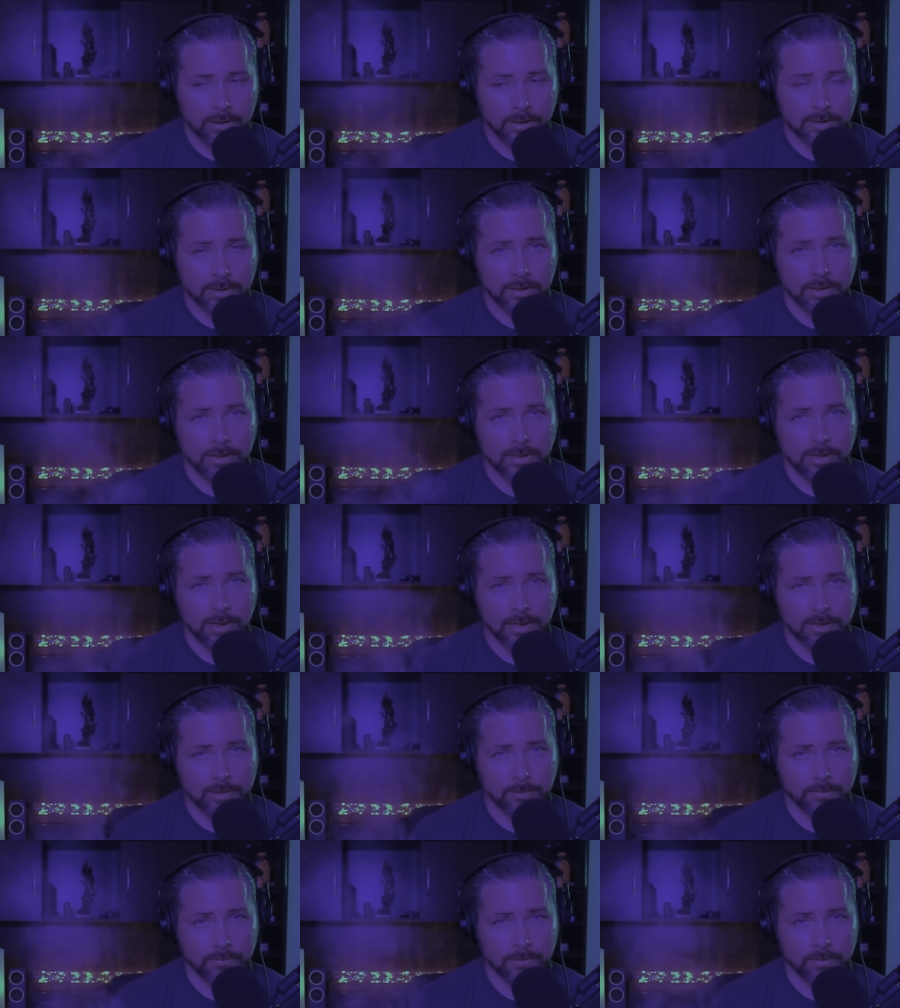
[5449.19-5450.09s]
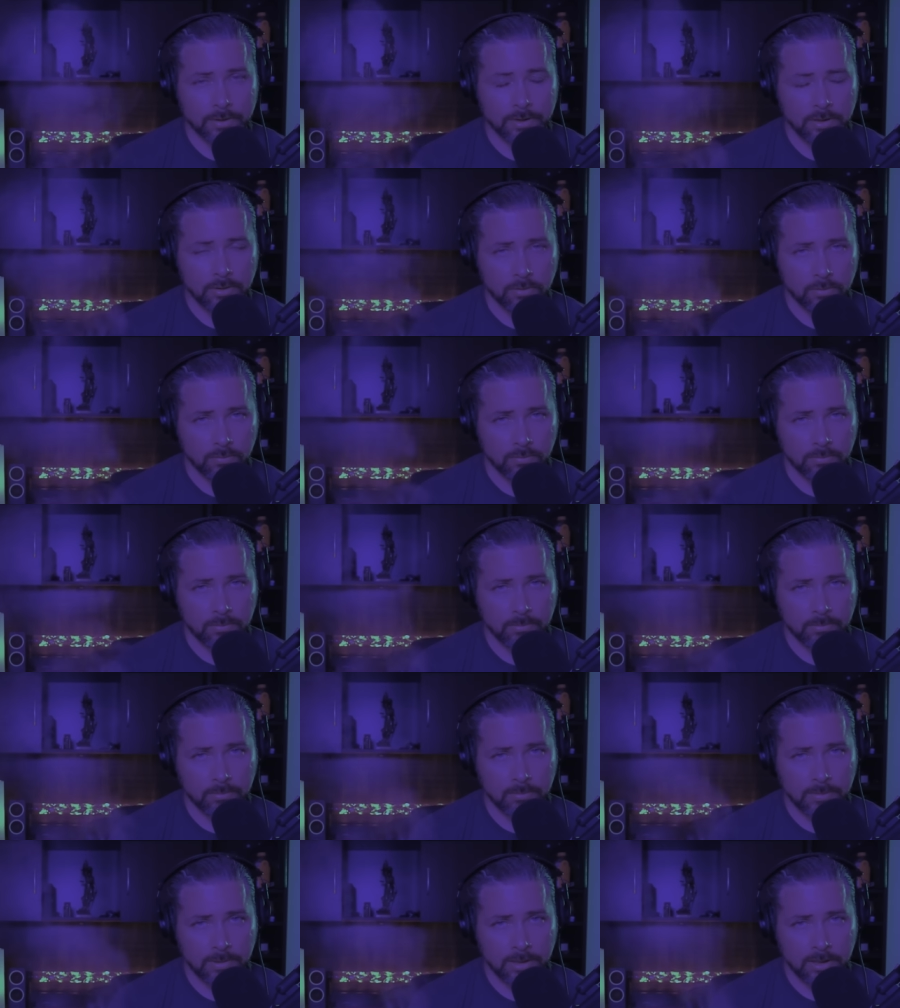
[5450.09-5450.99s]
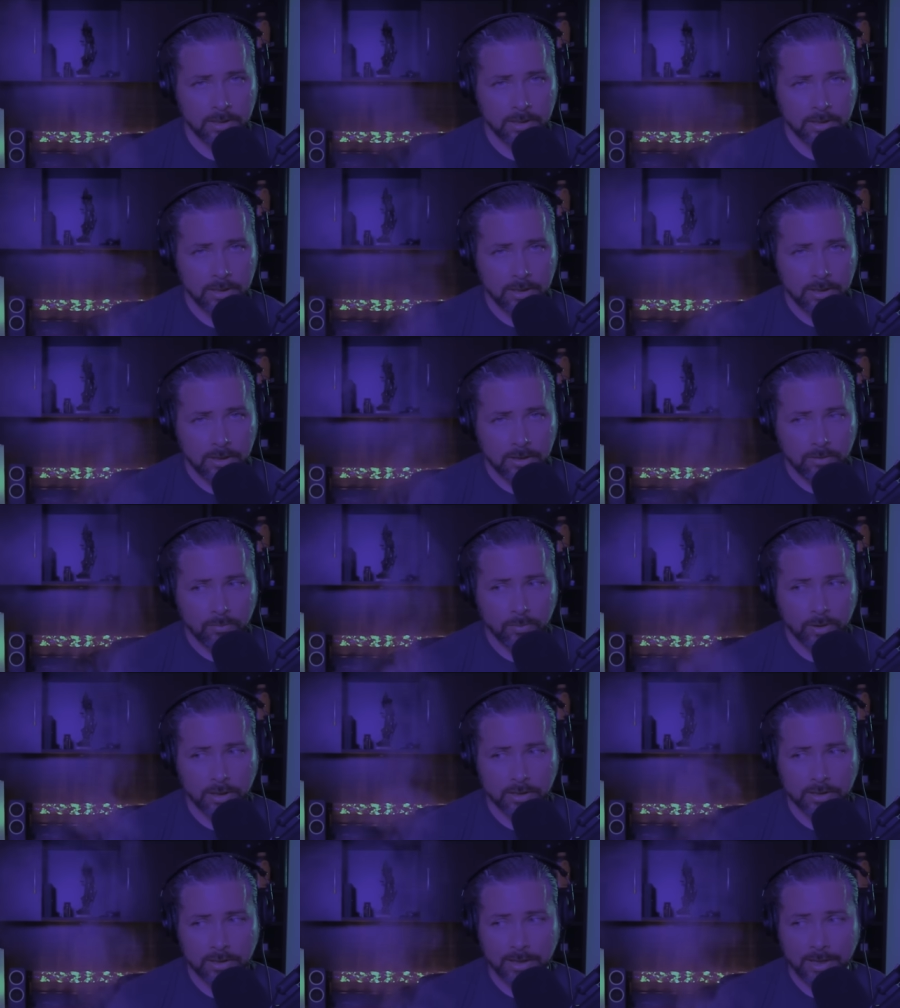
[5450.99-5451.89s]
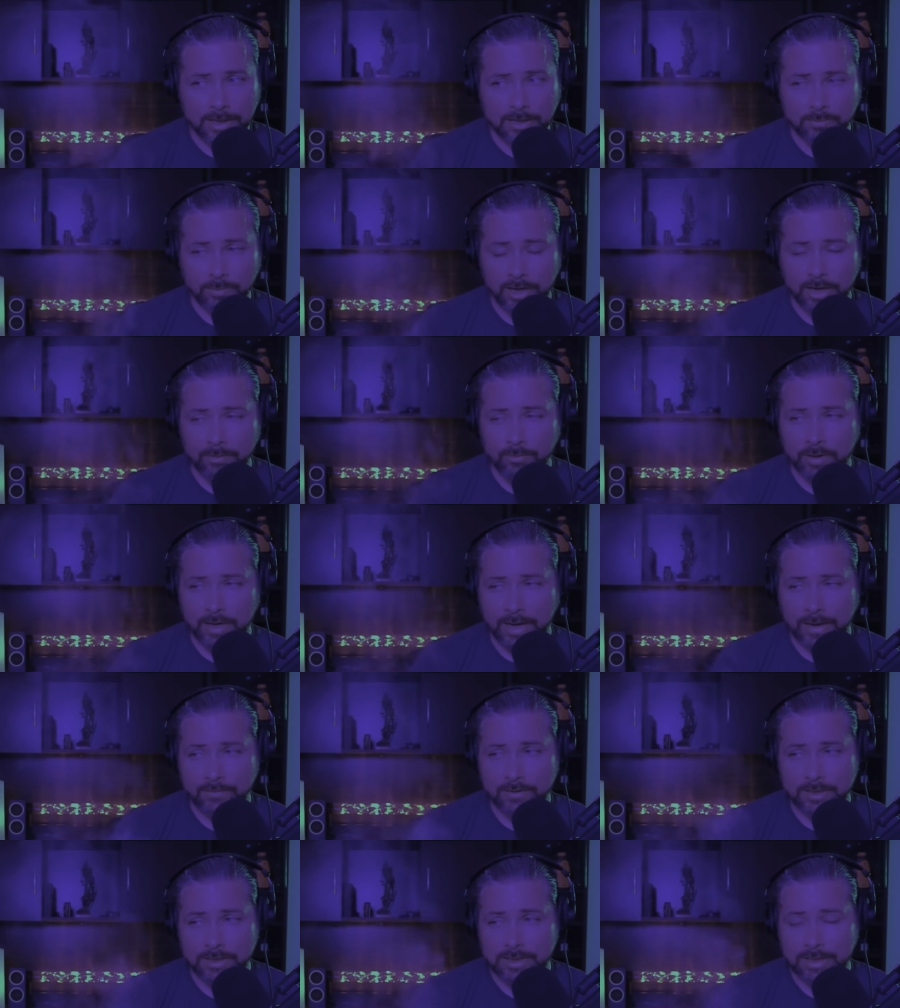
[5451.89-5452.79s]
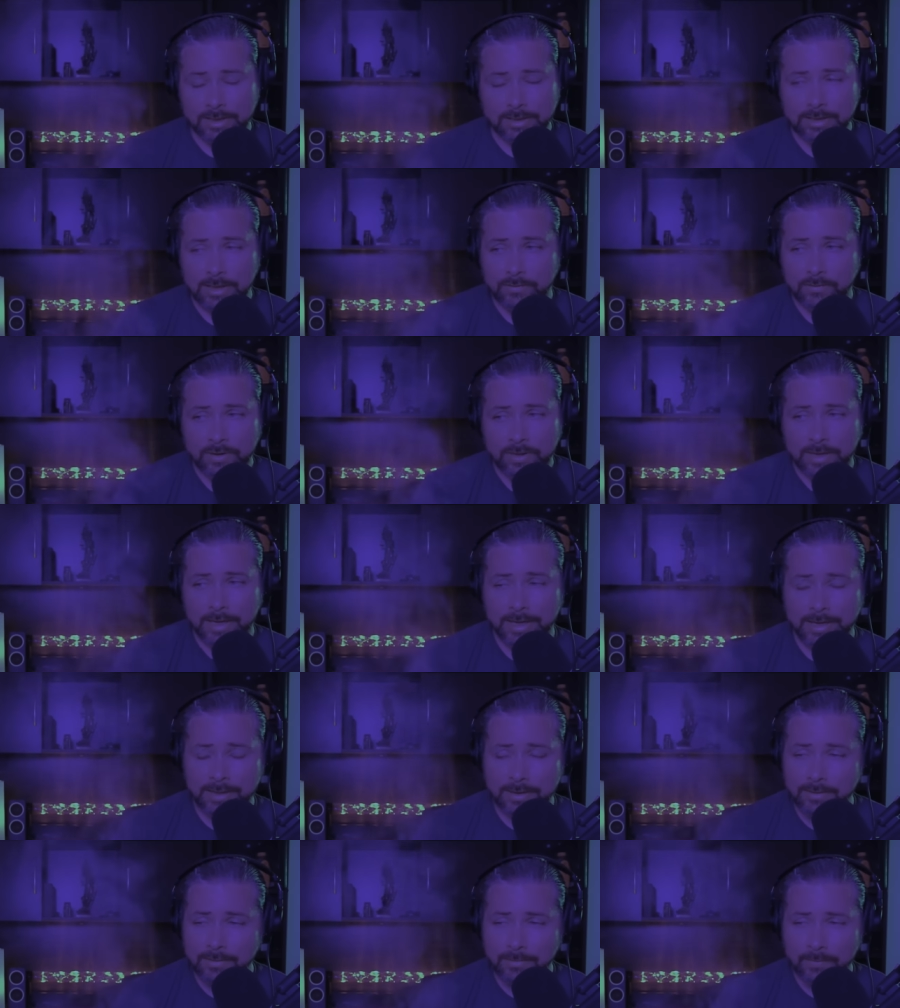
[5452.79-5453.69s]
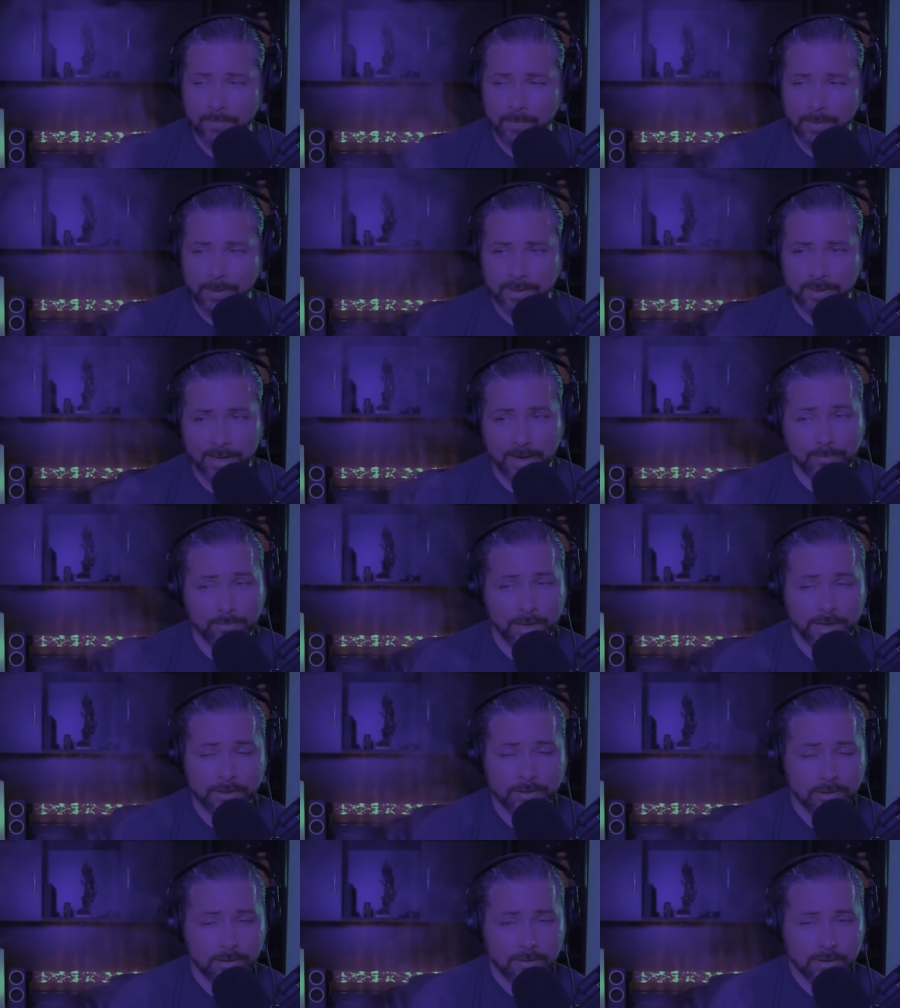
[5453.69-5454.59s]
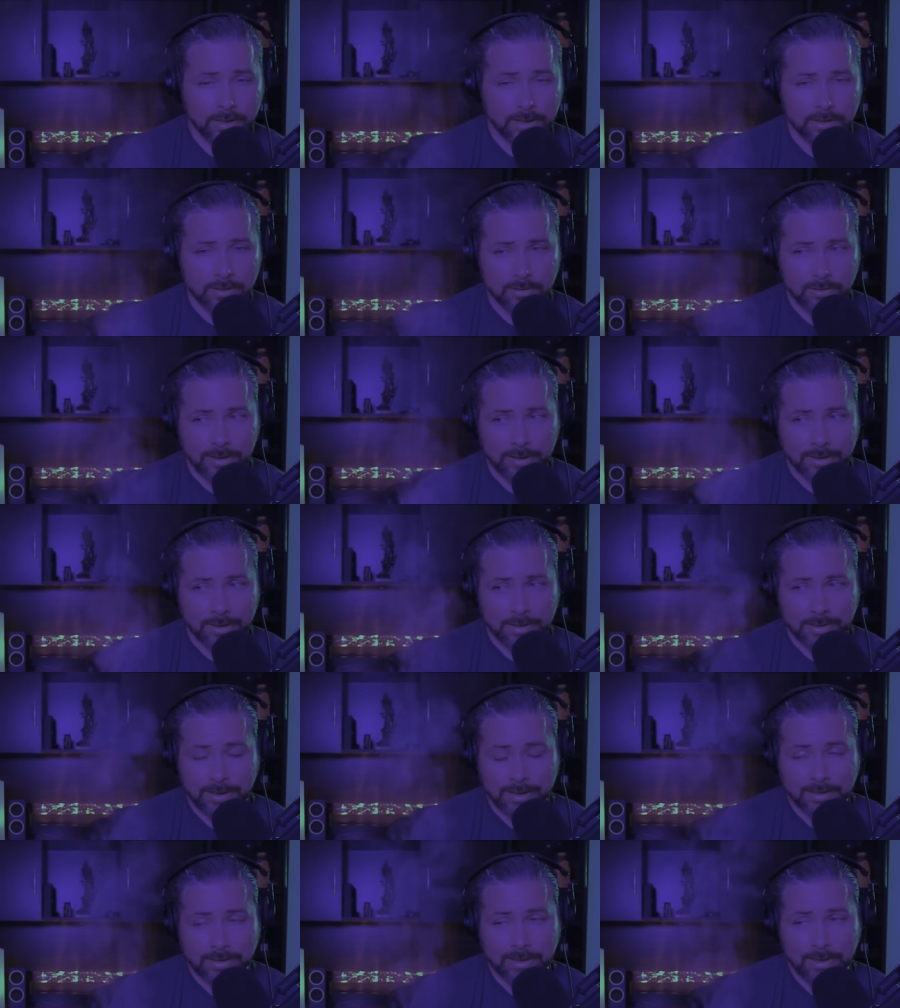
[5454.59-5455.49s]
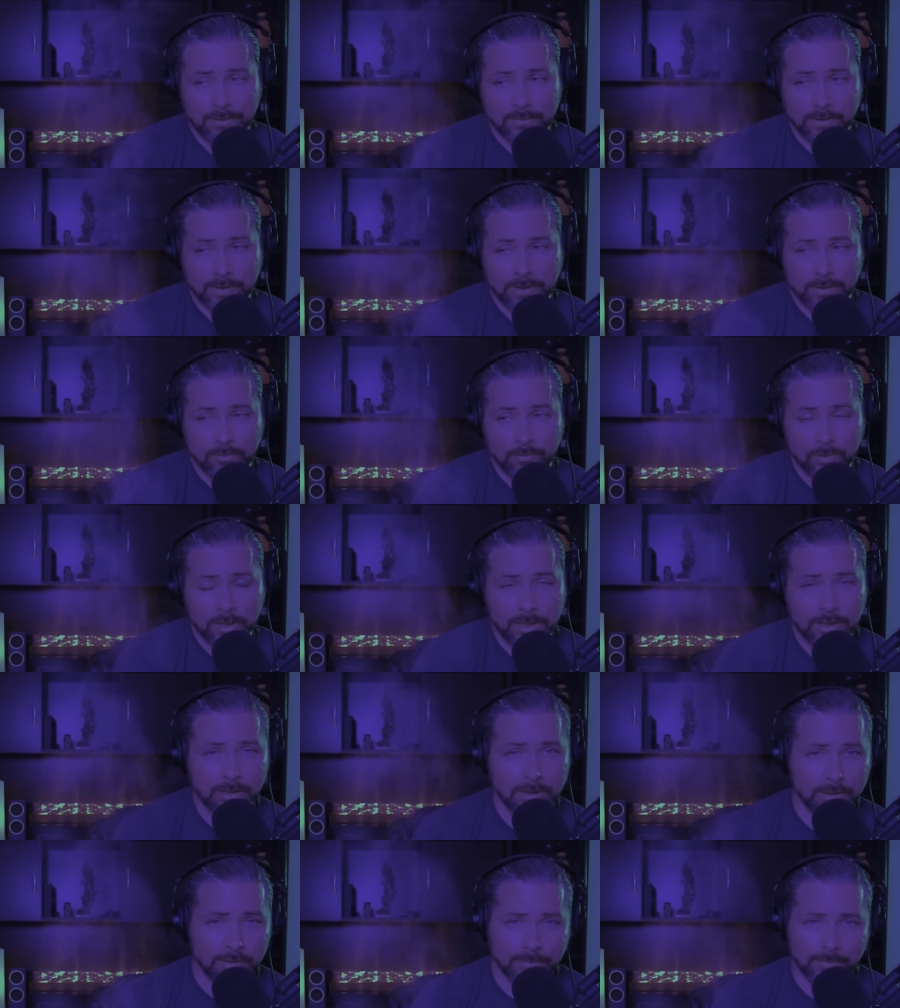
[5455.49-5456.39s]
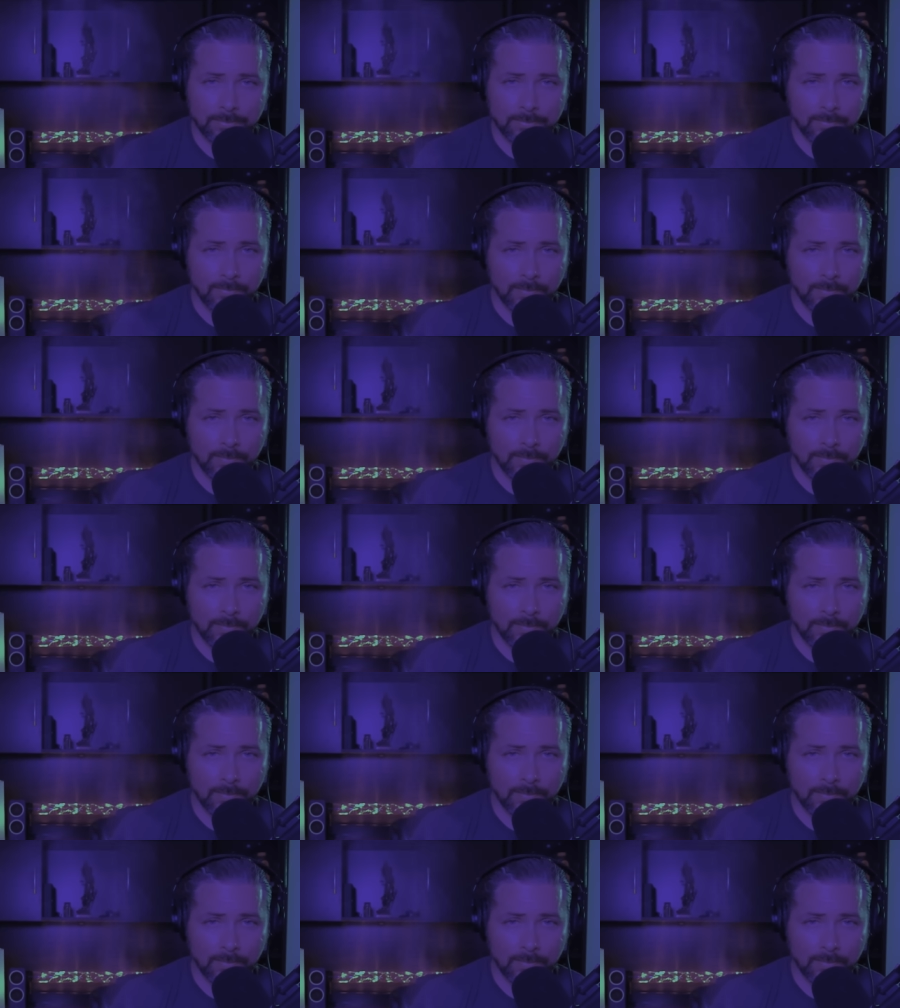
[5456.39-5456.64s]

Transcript: It's an adjustment for you. Where you guys might have been having sex every day, that might turn into like sex every week,